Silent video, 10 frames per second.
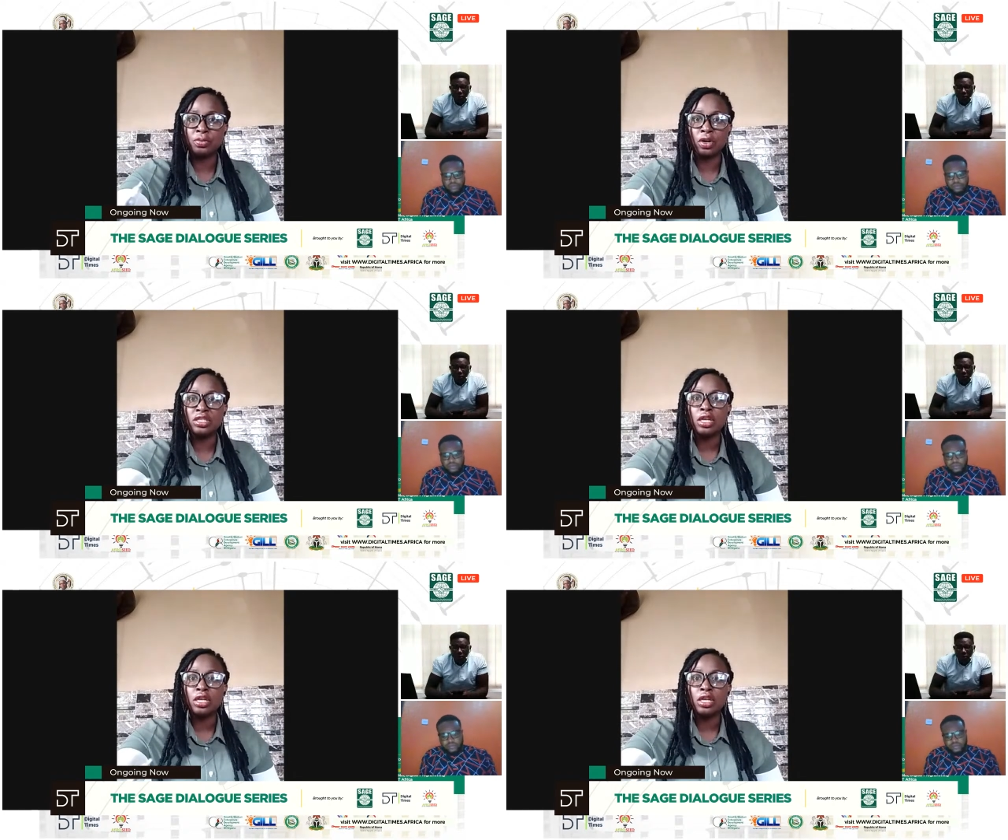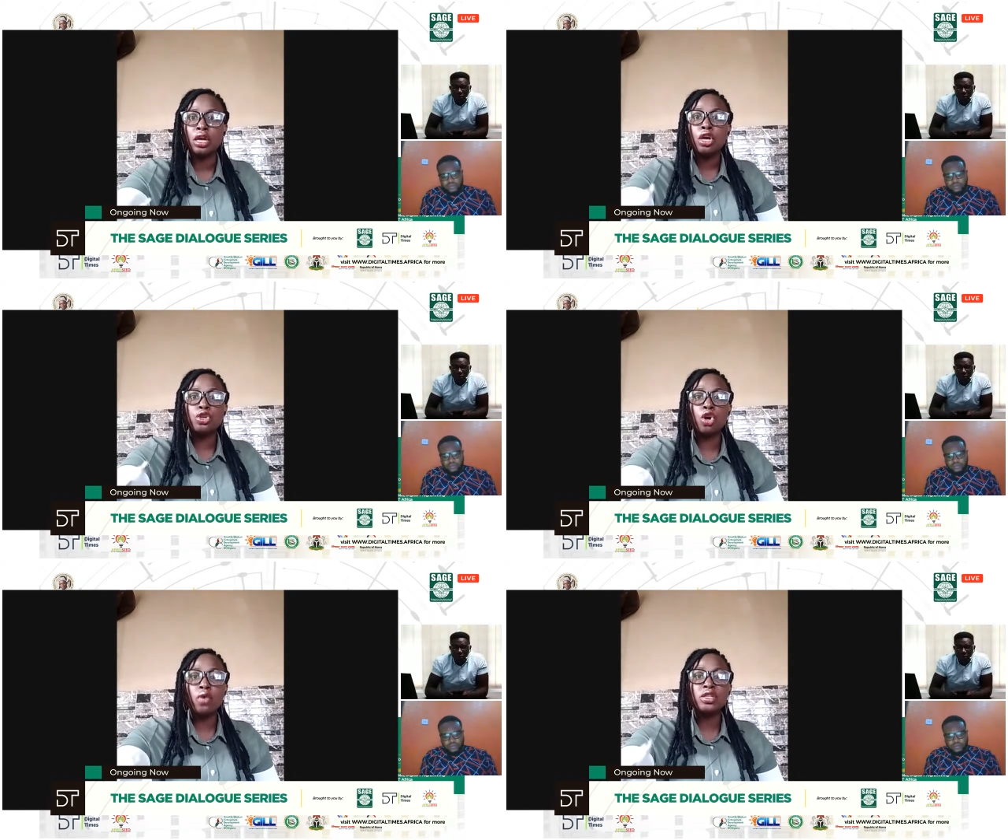because you
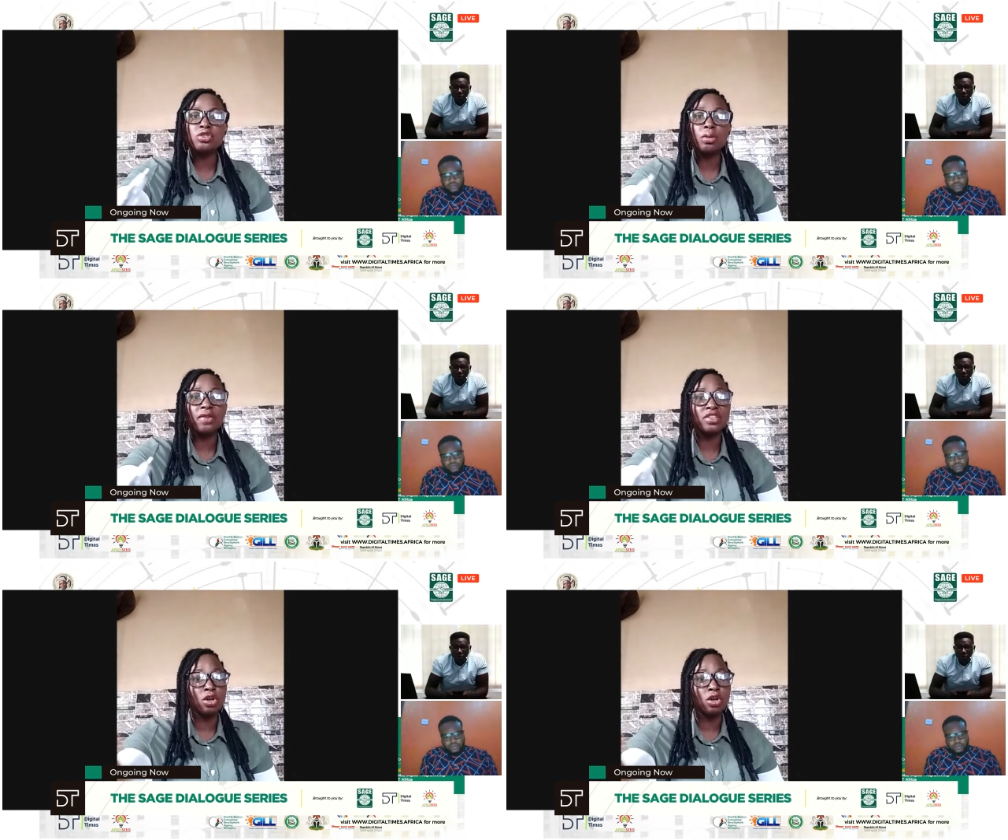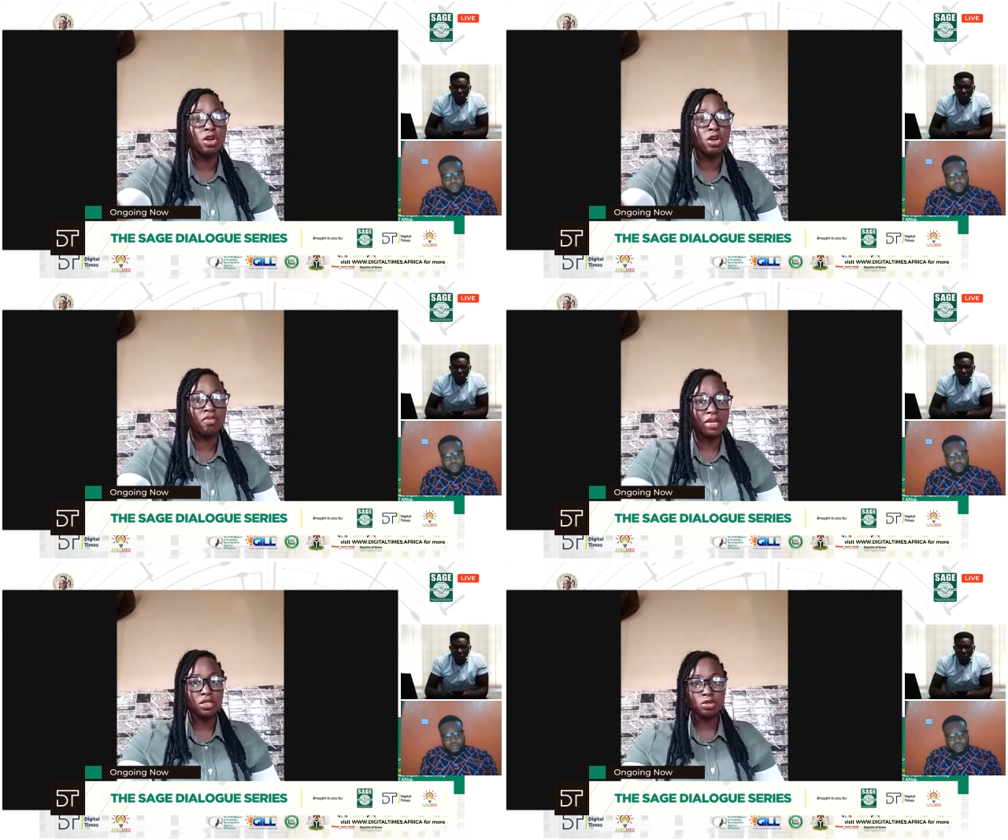go into some of these
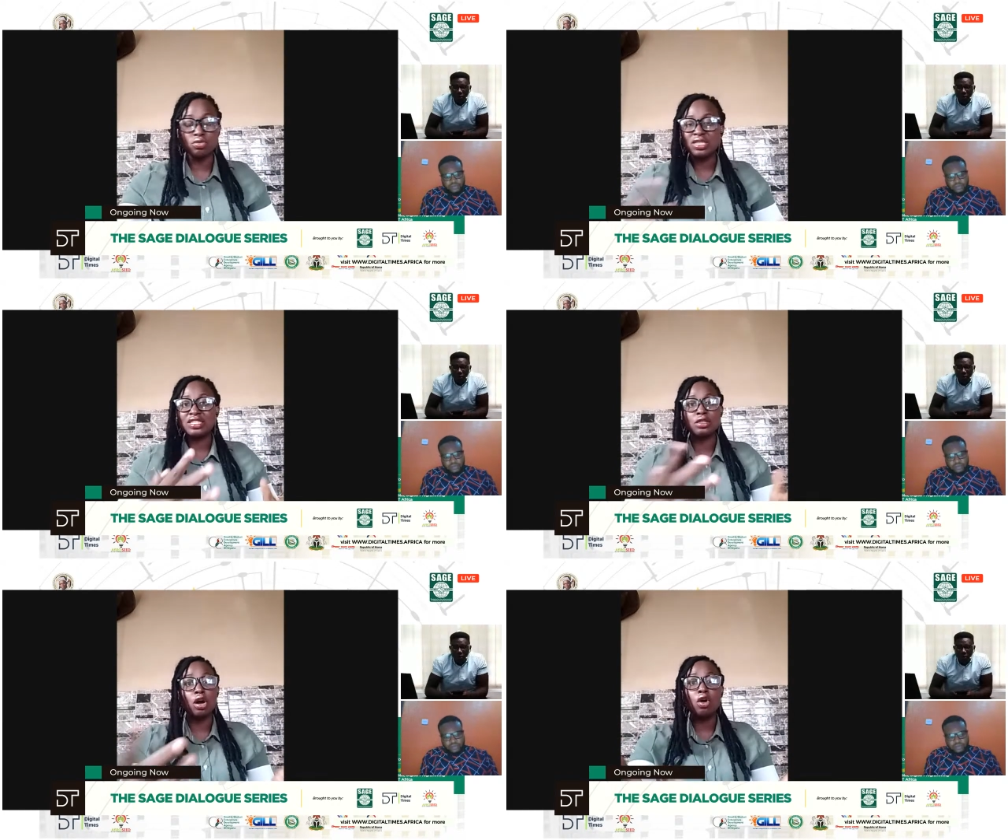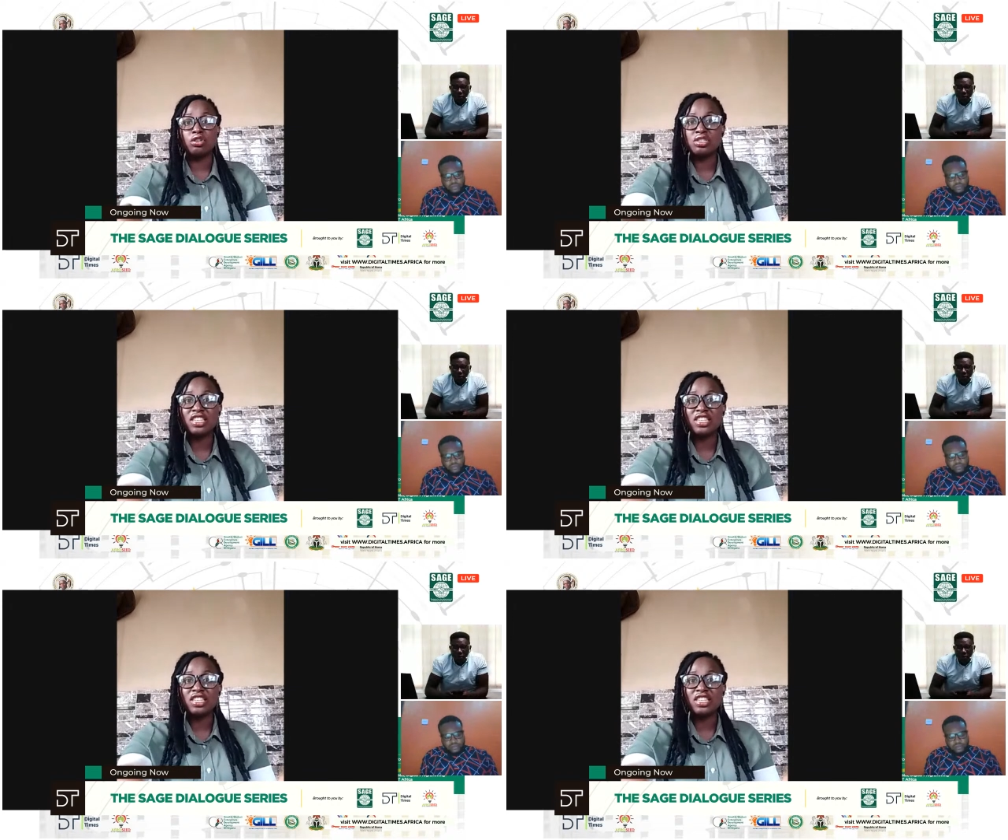government schools, it's not
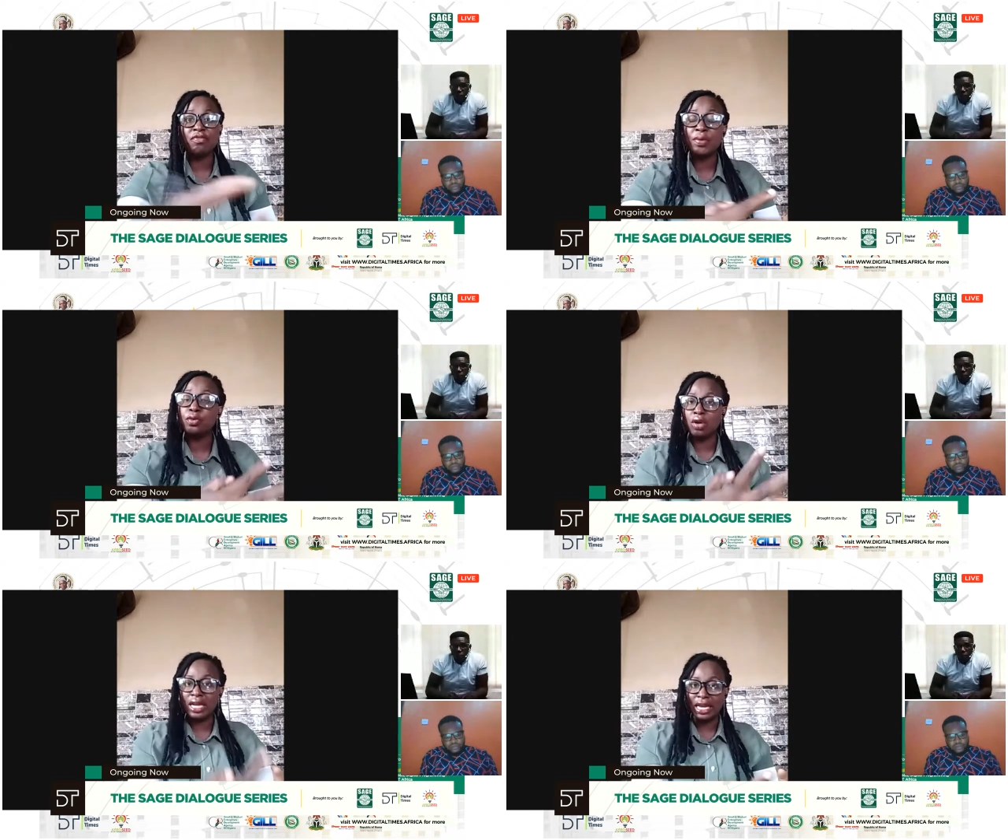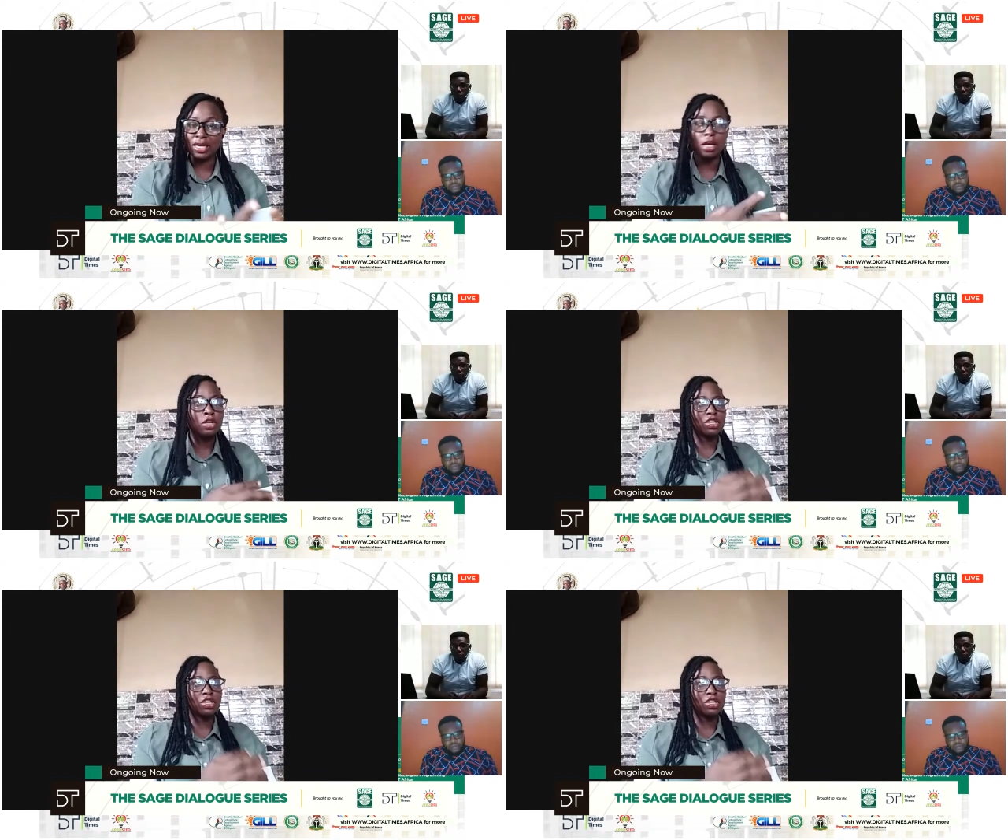conducive, people don't learn.